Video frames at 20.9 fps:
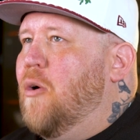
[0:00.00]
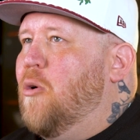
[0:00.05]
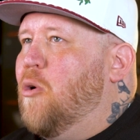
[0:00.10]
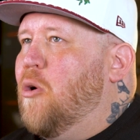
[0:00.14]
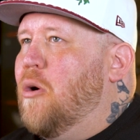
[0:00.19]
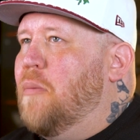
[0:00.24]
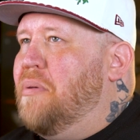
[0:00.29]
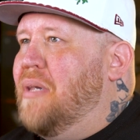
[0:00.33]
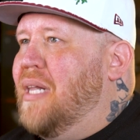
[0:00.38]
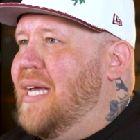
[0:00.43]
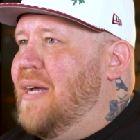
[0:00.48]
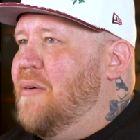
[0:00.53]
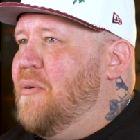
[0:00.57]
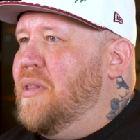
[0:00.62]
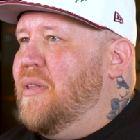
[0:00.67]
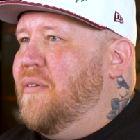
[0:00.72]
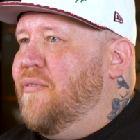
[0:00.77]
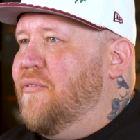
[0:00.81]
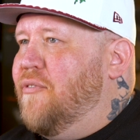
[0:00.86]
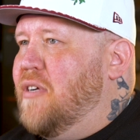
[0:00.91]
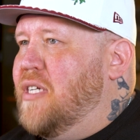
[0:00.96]
or play with
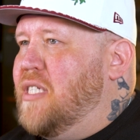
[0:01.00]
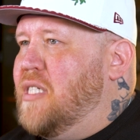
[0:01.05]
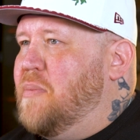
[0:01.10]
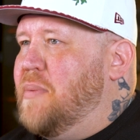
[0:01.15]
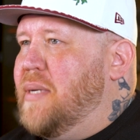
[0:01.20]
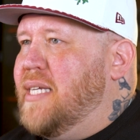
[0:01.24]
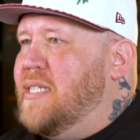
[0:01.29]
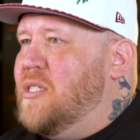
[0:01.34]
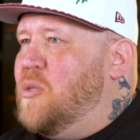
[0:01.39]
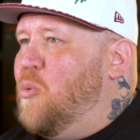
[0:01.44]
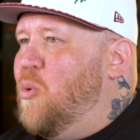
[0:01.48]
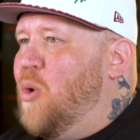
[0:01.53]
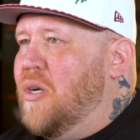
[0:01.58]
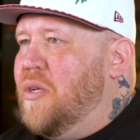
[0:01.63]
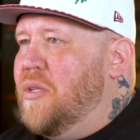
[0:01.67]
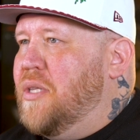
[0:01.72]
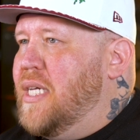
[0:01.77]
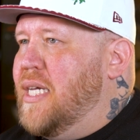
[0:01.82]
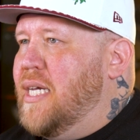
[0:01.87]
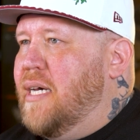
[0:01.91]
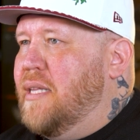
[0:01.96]
a frisbee. It's one or
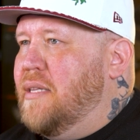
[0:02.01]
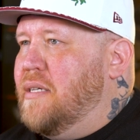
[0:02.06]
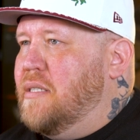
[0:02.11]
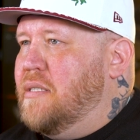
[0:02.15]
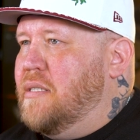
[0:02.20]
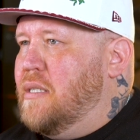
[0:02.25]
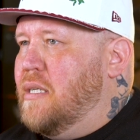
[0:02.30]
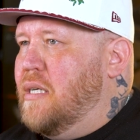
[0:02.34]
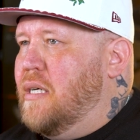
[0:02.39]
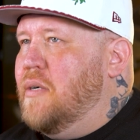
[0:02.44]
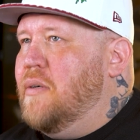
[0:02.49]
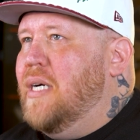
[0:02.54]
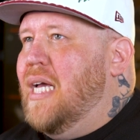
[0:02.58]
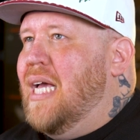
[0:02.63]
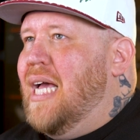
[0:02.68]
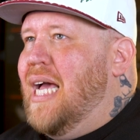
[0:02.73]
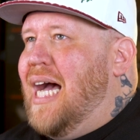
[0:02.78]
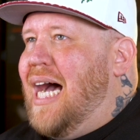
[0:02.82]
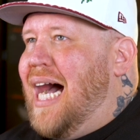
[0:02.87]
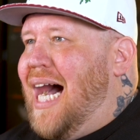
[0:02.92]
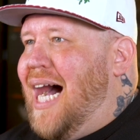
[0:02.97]
the other. So
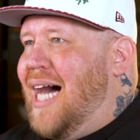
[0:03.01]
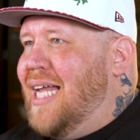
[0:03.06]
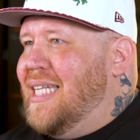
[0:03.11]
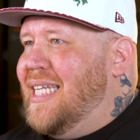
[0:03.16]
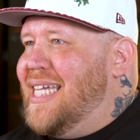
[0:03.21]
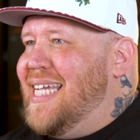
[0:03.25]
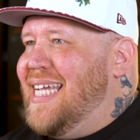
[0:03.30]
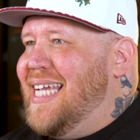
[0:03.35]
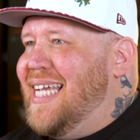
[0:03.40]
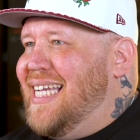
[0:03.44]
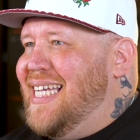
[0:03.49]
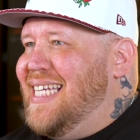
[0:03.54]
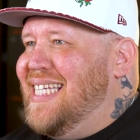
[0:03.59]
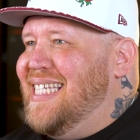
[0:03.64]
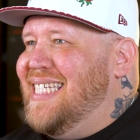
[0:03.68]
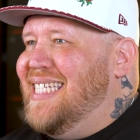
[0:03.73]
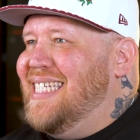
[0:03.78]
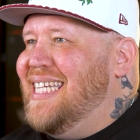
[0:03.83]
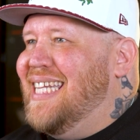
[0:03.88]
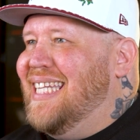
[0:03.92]
Ollie is